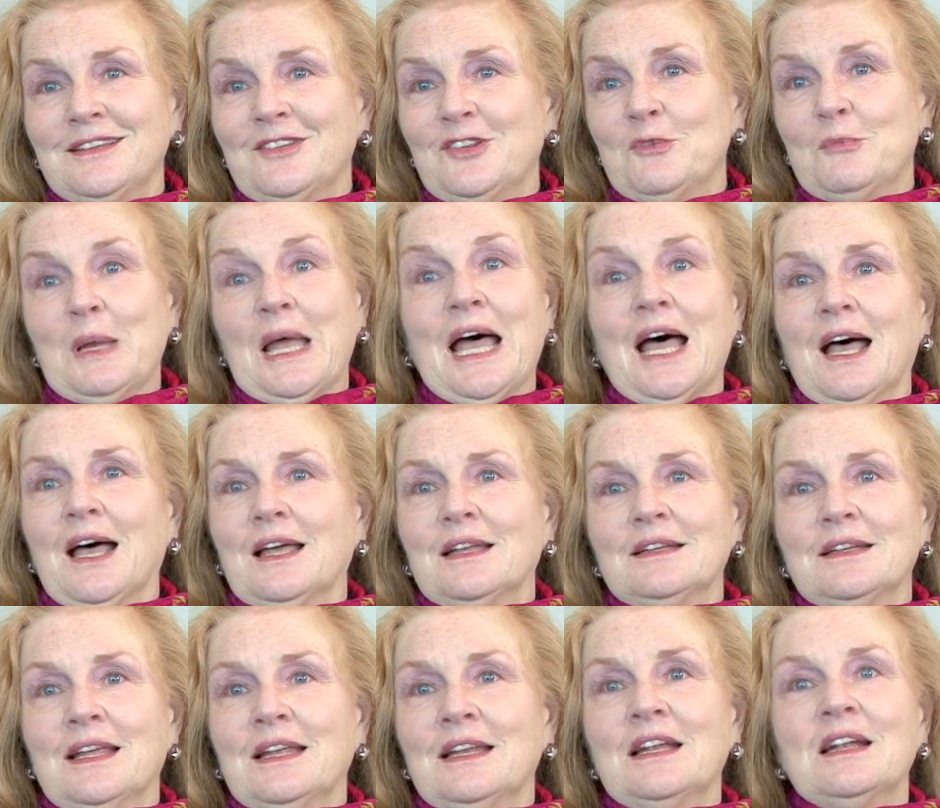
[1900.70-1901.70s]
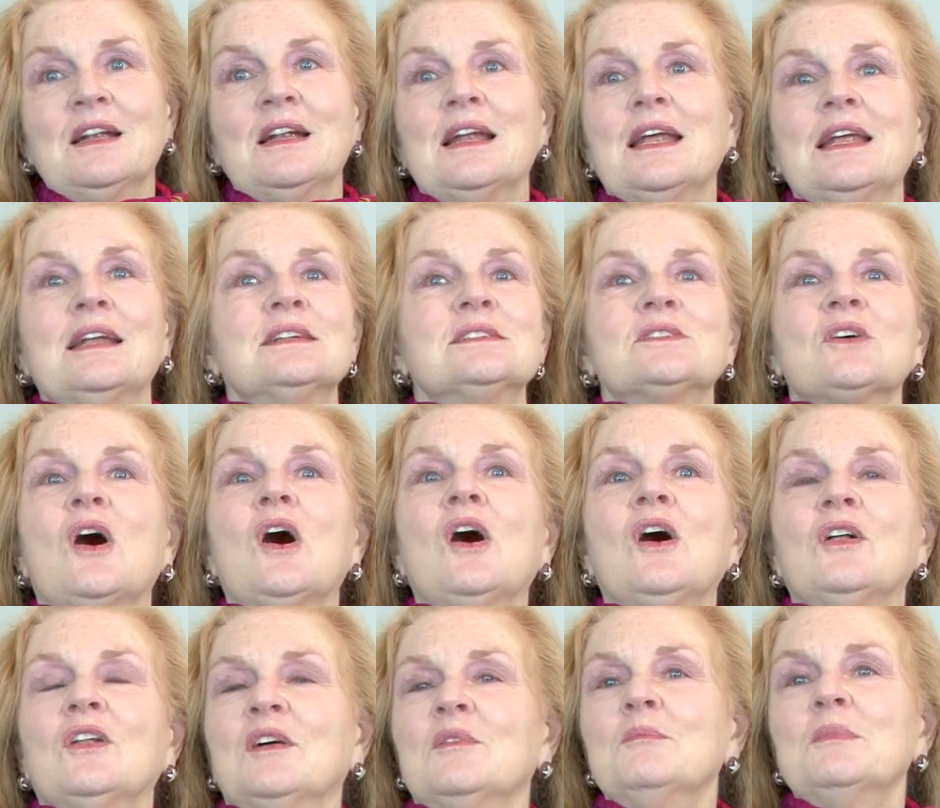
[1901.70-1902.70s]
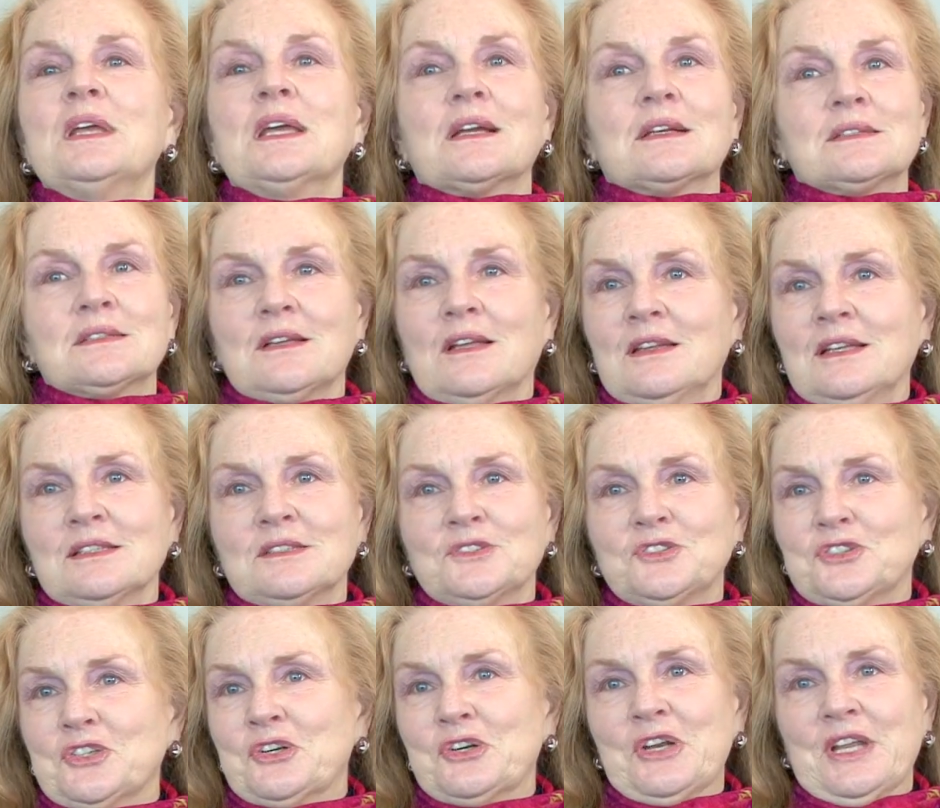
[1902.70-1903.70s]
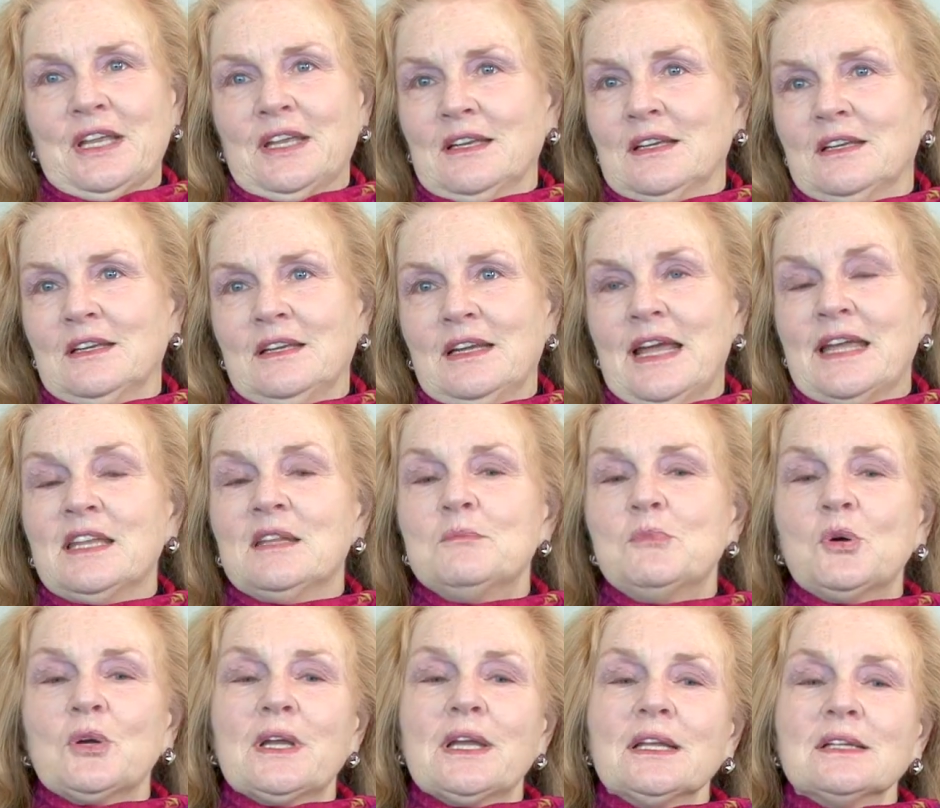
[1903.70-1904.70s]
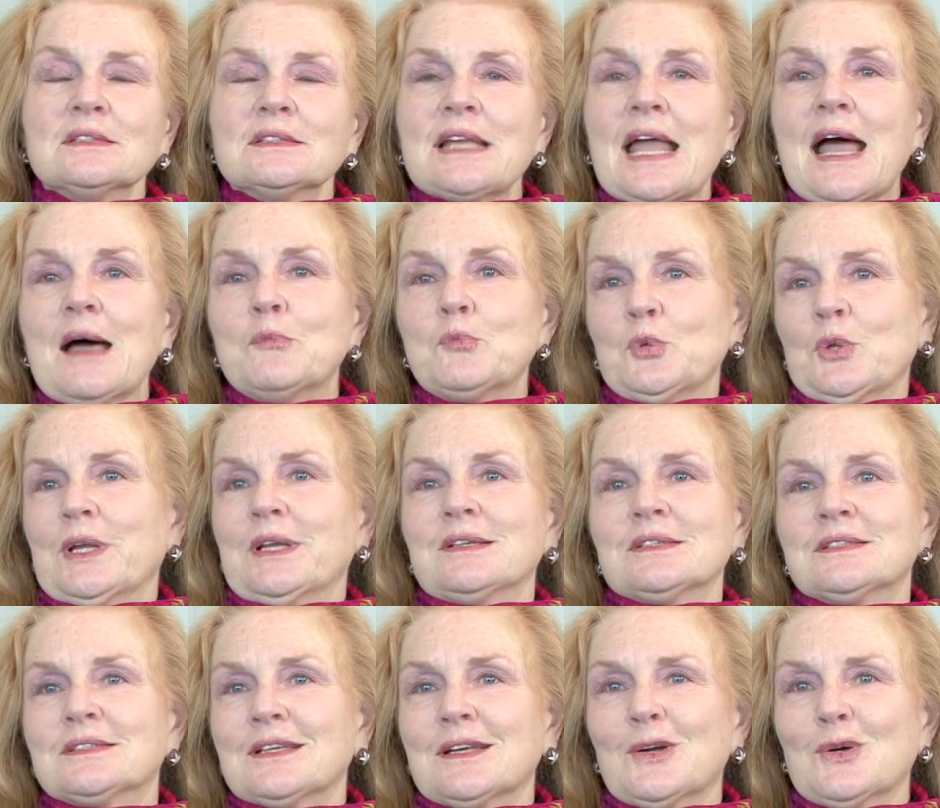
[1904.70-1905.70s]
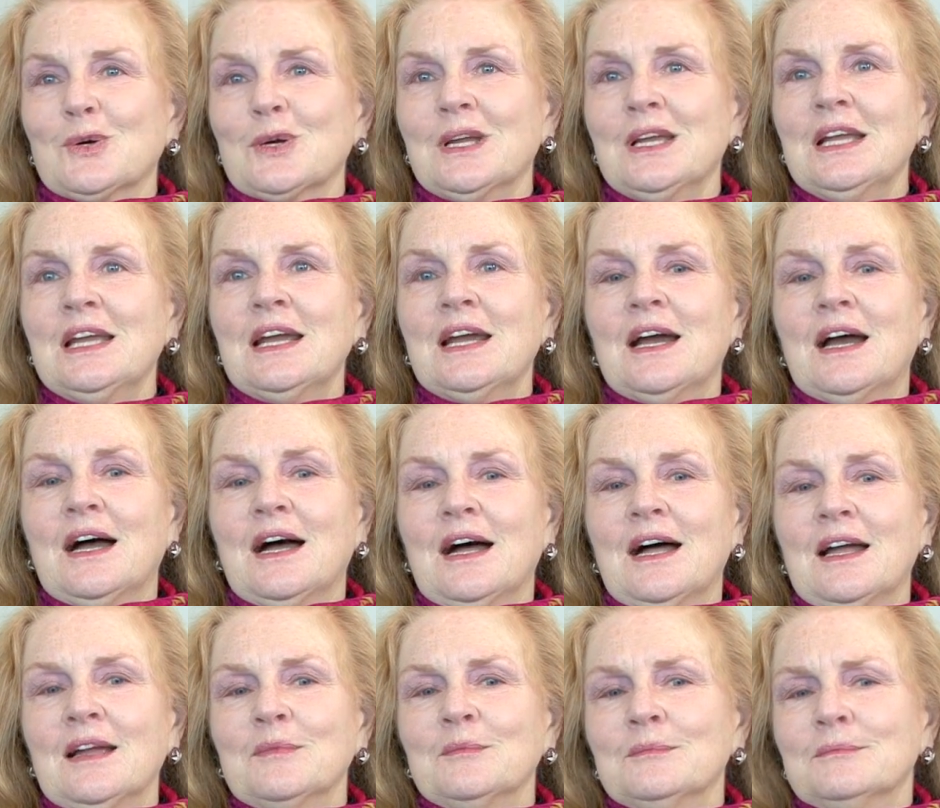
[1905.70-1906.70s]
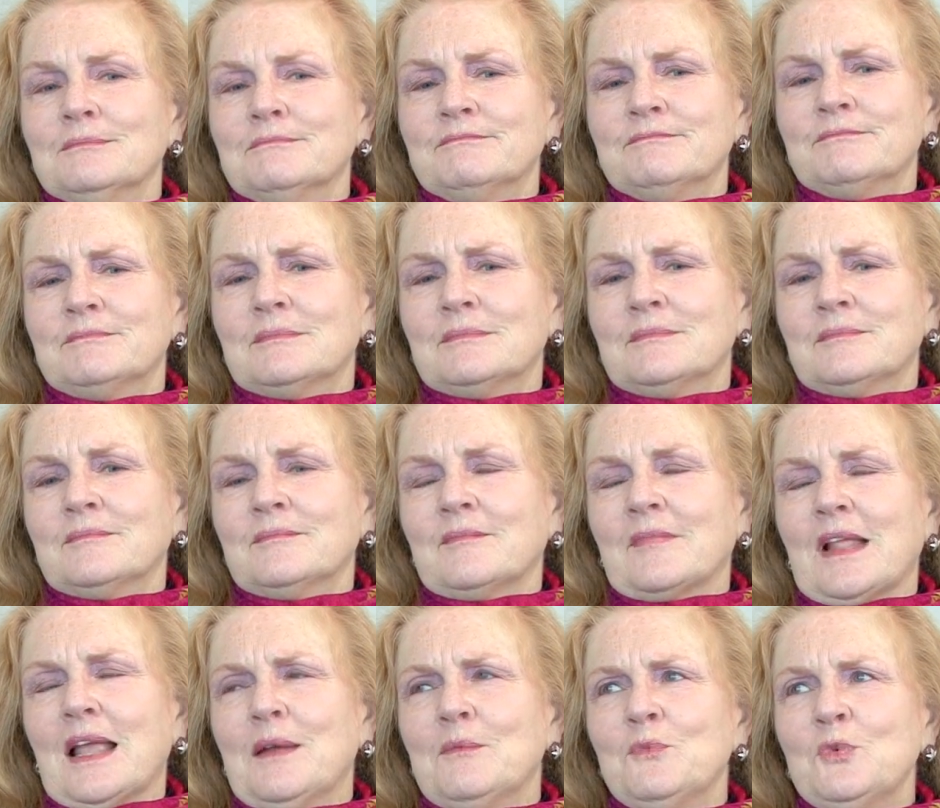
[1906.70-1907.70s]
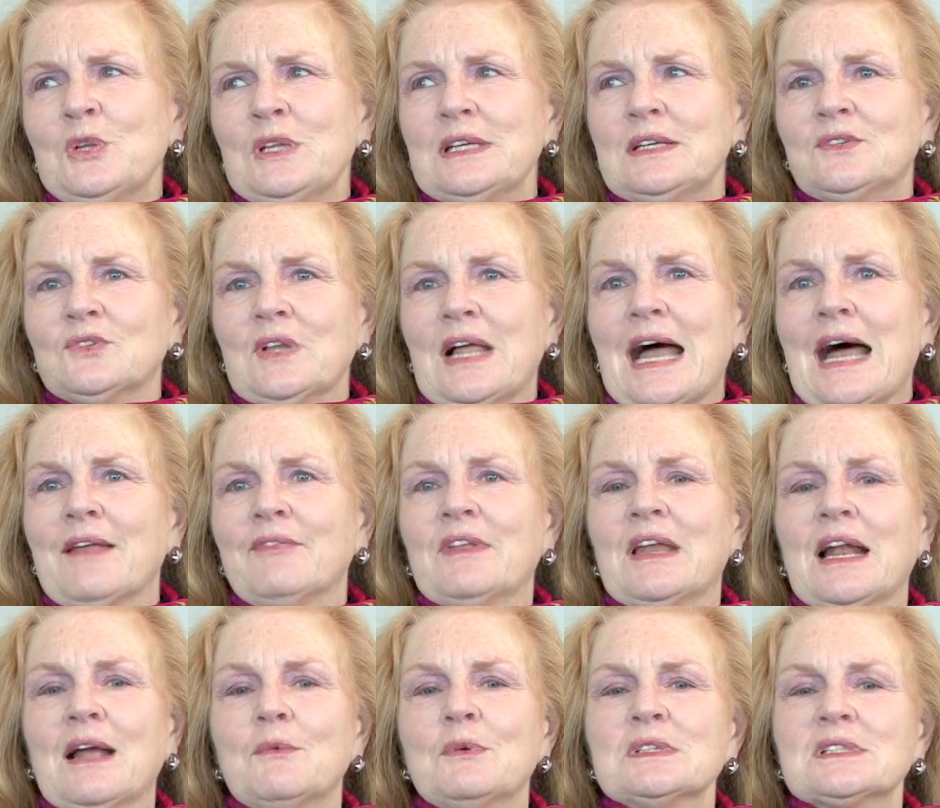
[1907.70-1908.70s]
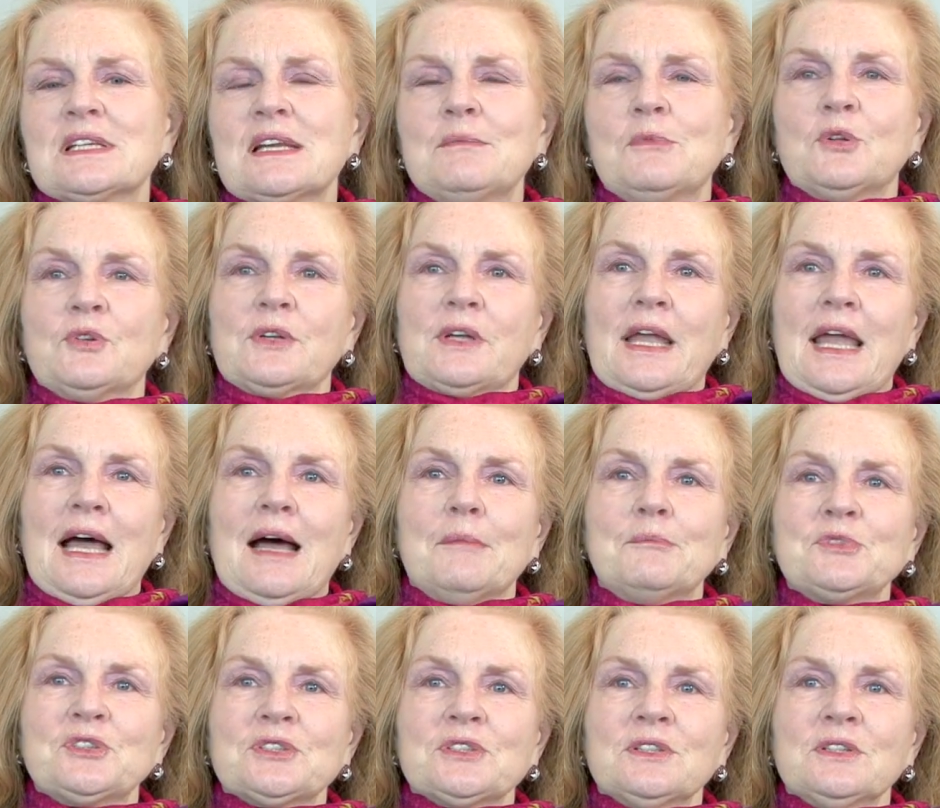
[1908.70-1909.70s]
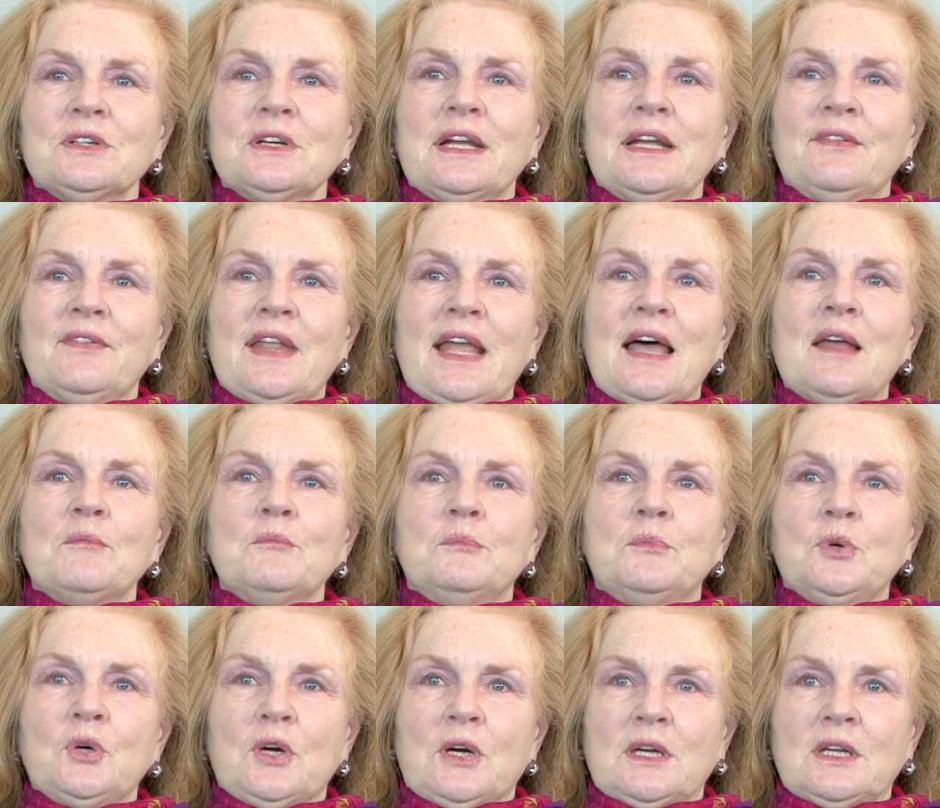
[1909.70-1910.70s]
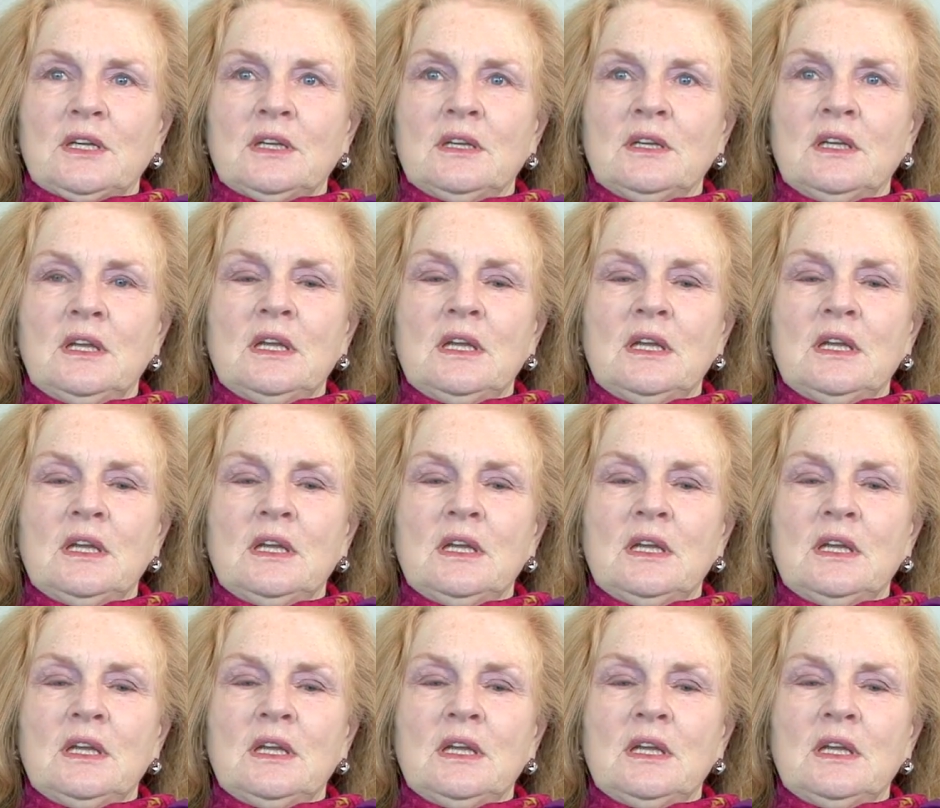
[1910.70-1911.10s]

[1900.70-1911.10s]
the bad. And it's all a mix on this journey. And the book ends happily. So I'm really glad that I was able to capture in that book